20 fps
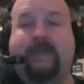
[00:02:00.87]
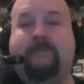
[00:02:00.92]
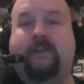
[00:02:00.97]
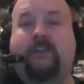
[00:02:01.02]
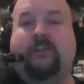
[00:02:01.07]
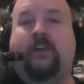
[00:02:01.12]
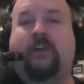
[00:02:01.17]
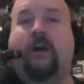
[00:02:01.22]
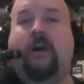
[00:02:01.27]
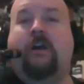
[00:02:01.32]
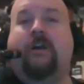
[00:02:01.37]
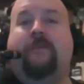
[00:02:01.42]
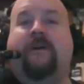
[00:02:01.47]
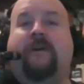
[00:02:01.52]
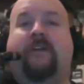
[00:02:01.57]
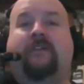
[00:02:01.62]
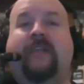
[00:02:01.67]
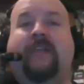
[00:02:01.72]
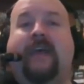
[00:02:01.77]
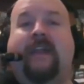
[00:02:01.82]
I'm going to talk
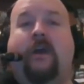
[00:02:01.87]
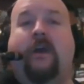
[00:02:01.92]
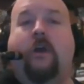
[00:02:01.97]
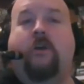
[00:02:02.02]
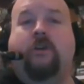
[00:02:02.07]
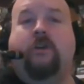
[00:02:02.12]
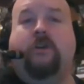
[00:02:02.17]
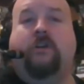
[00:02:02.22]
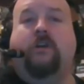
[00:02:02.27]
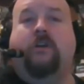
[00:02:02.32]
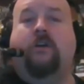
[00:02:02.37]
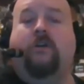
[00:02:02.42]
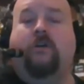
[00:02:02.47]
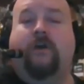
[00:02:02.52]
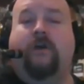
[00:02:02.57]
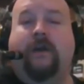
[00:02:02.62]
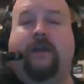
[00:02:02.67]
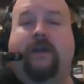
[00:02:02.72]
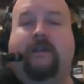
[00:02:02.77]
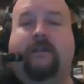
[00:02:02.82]
about that
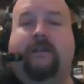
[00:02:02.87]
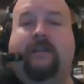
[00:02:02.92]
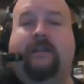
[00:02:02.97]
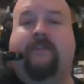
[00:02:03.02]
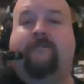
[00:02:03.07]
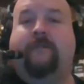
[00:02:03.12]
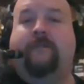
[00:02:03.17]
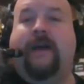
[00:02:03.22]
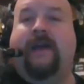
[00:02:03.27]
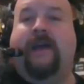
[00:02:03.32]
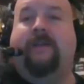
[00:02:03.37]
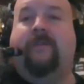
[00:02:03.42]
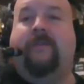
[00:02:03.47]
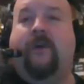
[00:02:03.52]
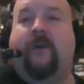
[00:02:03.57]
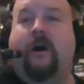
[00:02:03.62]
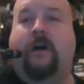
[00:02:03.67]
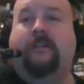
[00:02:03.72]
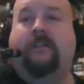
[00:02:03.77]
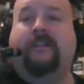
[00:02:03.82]
article and give my
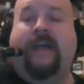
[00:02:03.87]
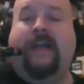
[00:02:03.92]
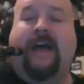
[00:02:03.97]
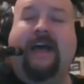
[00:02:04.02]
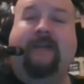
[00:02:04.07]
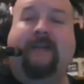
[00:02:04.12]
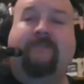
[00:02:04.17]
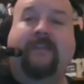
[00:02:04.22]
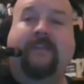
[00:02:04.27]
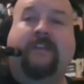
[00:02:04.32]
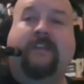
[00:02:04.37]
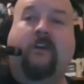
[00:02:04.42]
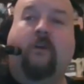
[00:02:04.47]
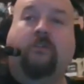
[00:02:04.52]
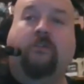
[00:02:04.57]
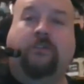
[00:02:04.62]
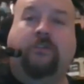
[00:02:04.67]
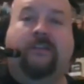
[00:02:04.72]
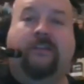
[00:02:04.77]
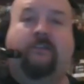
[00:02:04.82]
thoughts on these
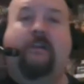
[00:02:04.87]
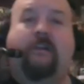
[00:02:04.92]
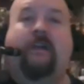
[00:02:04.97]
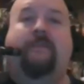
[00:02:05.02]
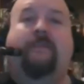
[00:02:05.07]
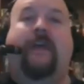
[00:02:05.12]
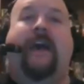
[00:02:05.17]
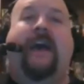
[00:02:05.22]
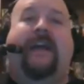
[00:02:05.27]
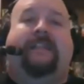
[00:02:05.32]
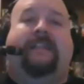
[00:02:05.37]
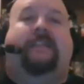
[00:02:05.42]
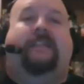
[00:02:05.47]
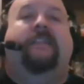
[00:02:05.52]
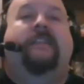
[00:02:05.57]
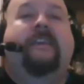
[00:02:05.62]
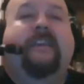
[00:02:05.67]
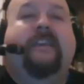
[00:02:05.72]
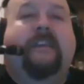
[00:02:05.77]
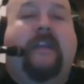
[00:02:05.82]
coaches that are on the hot
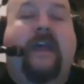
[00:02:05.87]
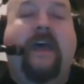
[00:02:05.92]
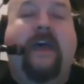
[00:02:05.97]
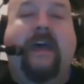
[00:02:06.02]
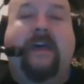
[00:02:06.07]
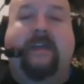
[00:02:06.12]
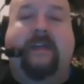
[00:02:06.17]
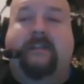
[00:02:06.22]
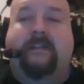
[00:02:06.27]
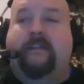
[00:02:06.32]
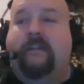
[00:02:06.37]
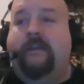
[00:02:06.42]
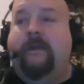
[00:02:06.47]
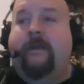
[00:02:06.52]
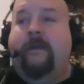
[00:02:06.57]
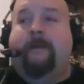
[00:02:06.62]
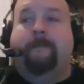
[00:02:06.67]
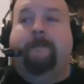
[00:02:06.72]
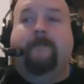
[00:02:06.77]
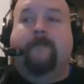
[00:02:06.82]
seat. And
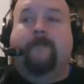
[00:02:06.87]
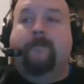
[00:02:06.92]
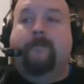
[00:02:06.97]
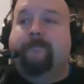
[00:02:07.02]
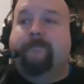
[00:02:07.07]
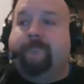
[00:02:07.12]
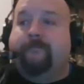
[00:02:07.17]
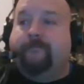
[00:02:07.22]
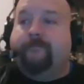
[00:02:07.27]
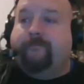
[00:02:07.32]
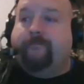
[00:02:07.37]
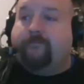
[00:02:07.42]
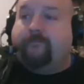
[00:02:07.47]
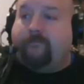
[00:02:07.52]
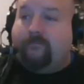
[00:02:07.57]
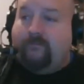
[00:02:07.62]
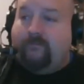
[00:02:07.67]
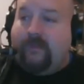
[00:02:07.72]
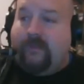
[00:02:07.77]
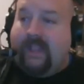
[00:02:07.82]

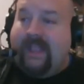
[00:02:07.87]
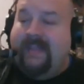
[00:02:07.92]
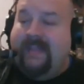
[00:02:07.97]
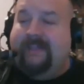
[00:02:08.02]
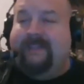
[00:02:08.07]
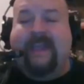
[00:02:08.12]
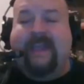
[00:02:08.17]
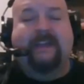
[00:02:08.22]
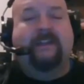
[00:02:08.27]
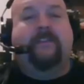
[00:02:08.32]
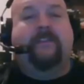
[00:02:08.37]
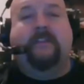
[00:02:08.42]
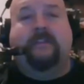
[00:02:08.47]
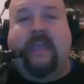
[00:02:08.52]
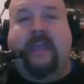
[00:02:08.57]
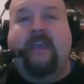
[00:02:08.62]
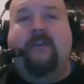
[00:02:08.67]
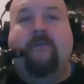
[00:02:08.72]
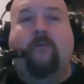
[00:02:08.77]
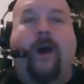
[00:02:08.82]
at the end of the
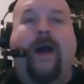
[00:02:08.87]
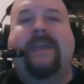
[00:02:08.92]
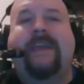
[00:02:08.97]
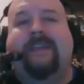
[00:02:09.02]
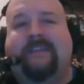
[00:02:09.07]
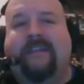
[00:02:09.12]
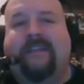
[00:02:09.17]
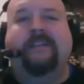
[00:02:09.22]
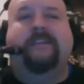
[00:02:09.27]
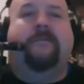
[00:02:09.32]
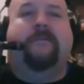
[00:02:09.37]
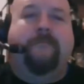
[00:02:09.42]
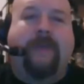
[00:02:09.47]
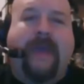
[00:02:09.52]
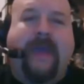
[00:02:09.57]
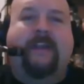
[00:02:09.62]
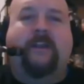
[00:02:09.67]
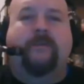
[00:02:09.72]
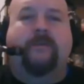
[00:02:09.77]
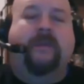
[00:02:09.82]
day, why it doesn't
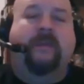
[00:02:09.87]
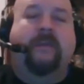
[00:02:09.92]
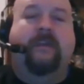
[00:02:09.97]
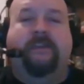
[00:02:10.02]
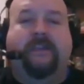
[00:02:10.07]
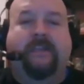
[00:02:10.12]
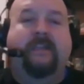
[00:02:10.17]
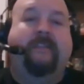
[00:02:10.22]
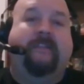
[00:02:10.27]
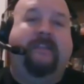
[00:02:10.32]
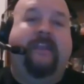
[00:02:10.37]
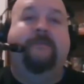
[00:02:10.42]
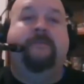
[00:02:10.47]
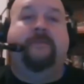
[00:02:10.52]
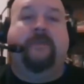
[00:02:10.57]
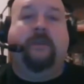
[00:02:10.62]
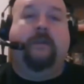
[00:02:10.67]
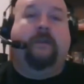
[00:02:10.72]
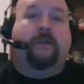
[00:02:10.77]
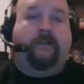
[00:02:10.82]
matter, because these
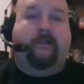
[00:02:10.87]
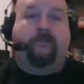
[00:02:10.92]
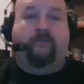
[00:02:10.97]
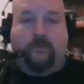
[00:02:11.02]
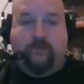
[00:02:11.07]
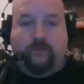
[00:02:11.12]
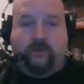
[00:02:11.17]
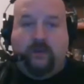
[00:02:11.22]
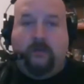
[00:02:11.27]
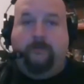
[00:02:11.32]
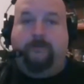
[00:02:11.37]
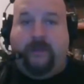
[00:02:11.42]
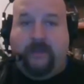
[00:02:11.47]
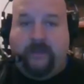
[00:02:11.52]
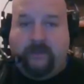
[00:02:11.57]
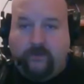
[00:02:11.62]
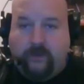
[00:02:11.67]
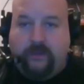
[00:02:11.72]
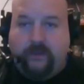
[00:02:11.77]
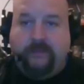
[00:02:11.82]
teams are going to screw it up
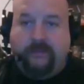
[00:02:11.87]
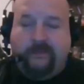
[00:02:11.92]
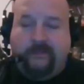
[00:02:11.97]
anyway.